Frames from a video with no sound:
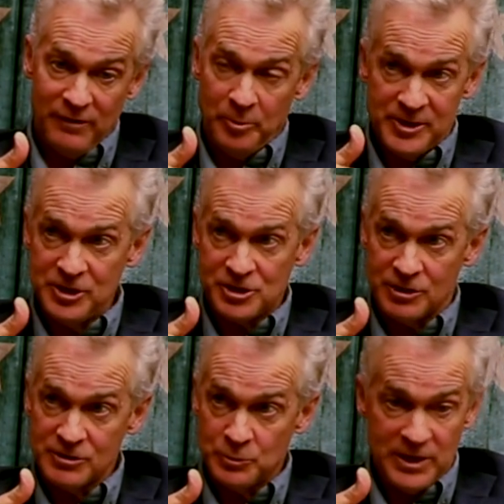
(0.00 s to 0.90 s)
have opinion
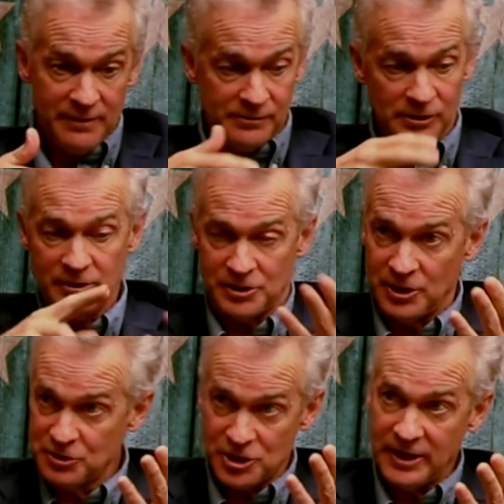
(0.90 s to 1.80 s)
shows. We have clearly you
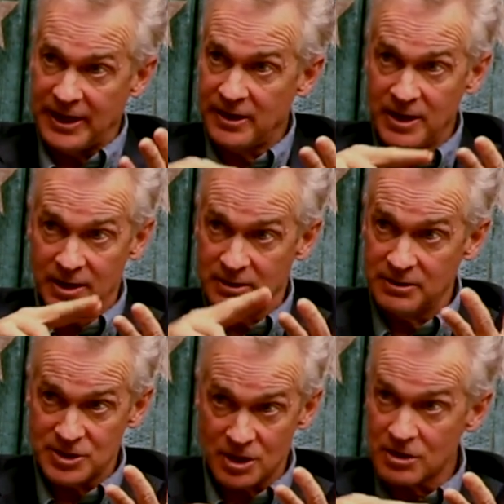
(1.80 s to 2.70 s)
know Sean Hannity and
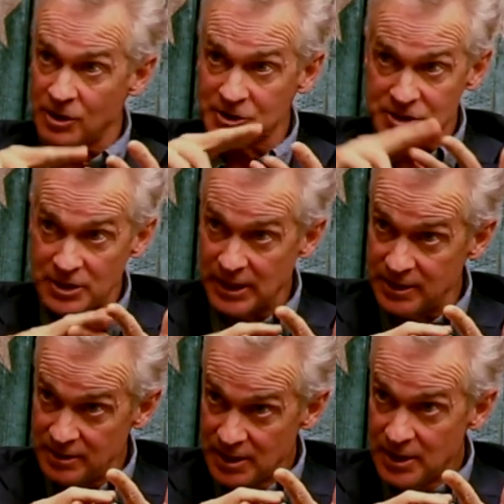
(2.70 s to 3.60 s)
right. Tucker Carlson
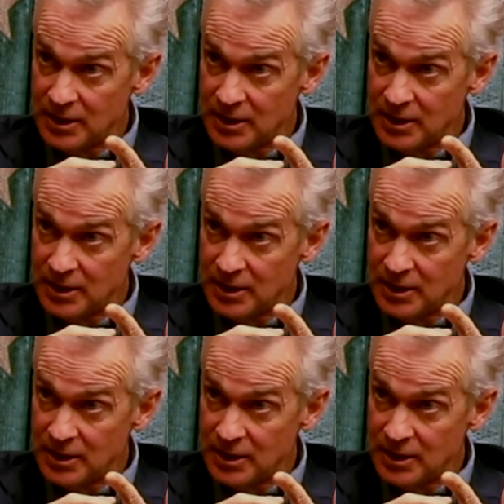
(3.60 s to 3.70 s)
and